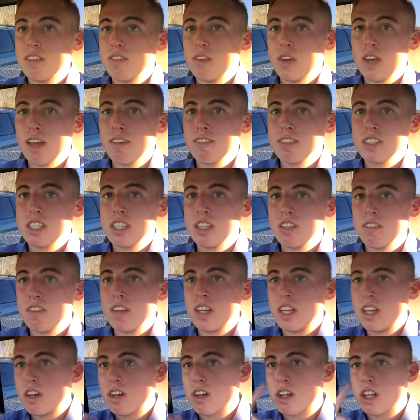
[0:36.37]
If you haven't seen the
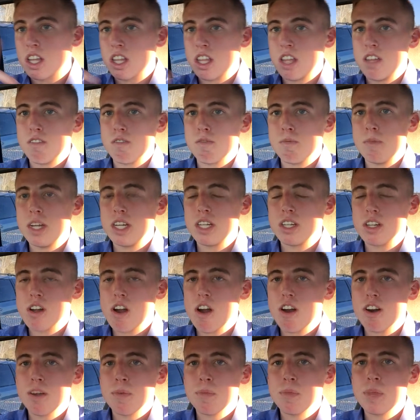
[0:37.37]
video, click the information
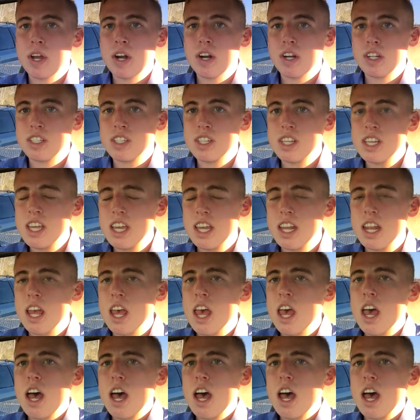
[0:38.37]
card up there to see it.